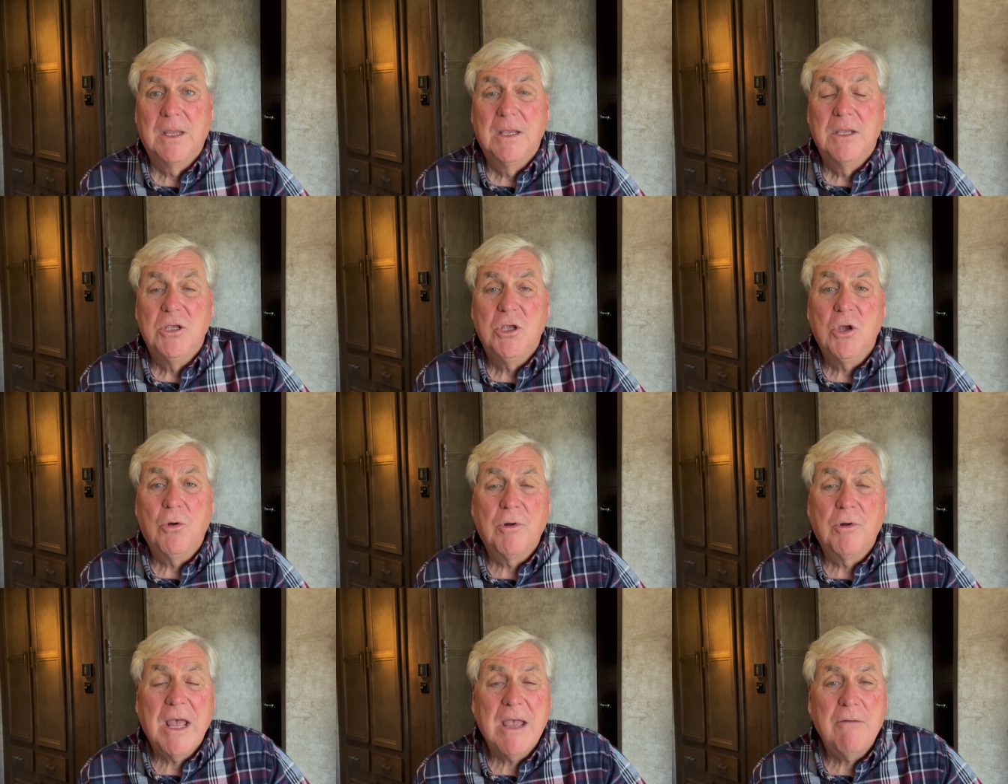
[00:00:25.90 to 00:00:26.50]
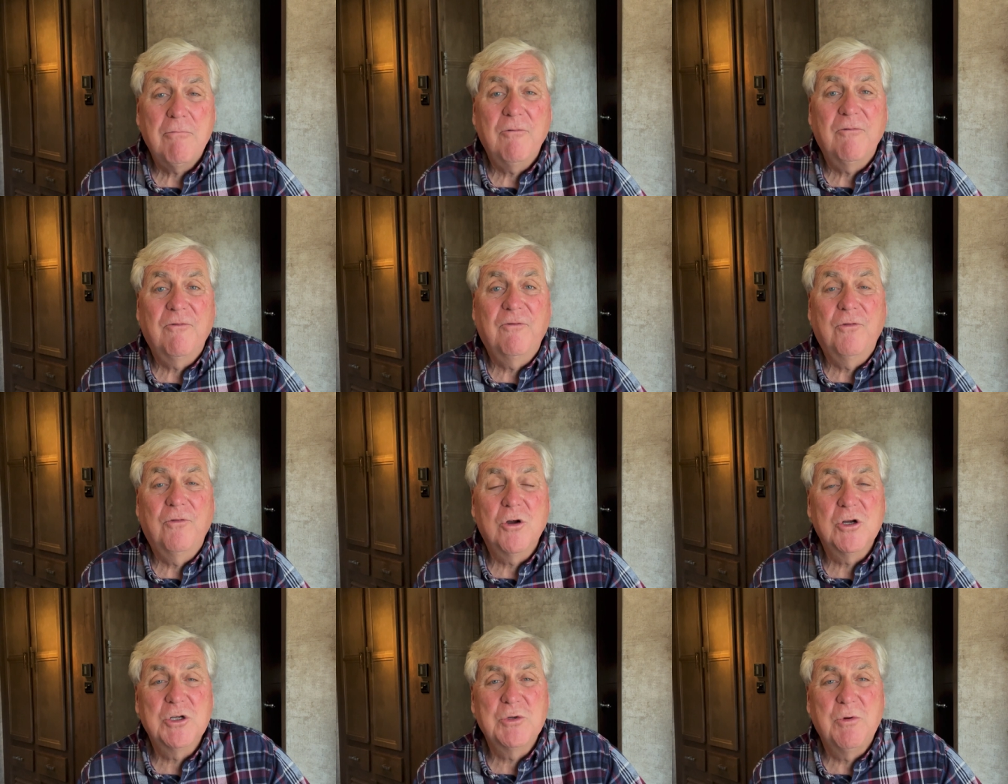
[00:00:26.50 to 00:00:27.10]
You know, when I
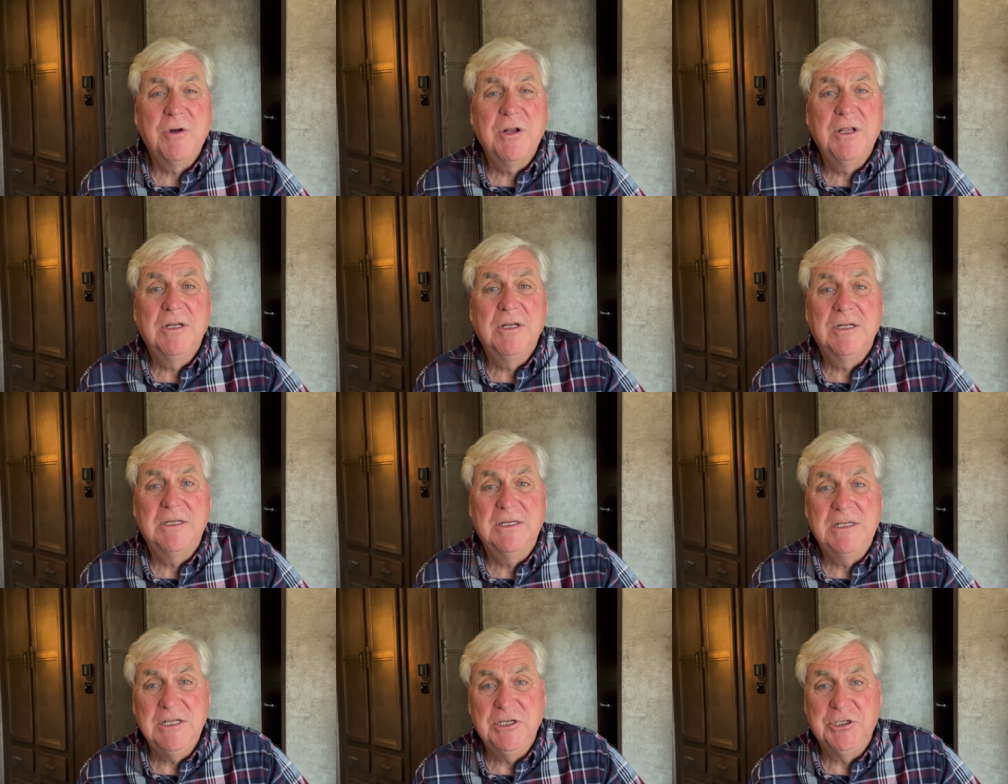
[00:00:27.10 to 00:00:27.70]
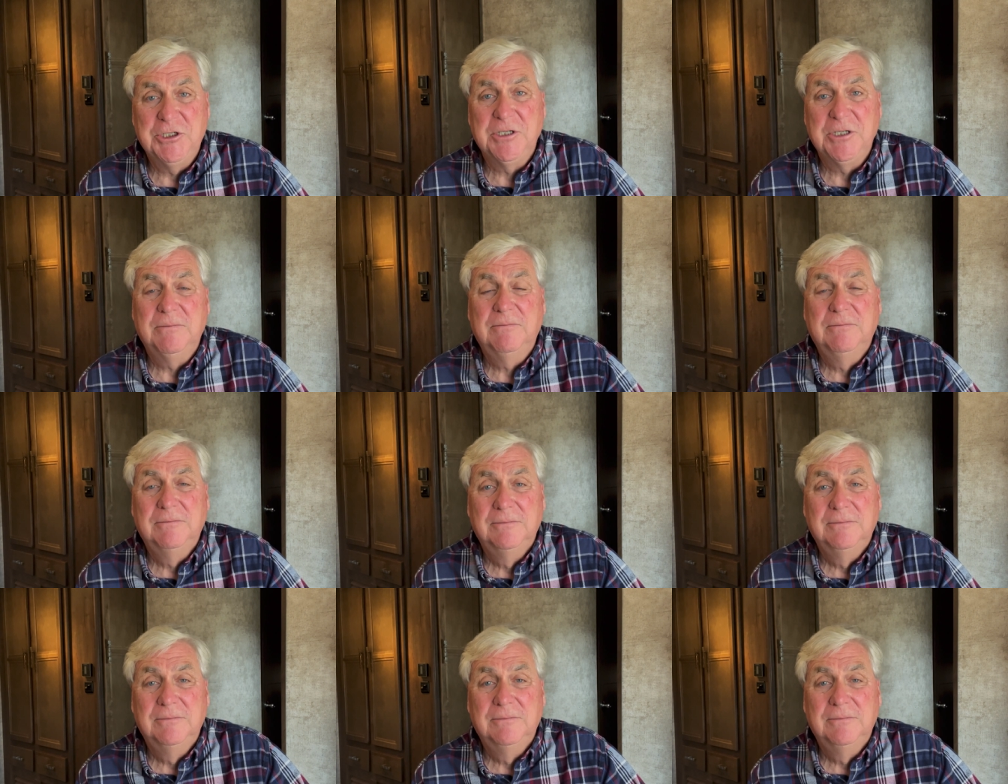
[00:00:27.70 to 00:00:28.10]
first went into teaching,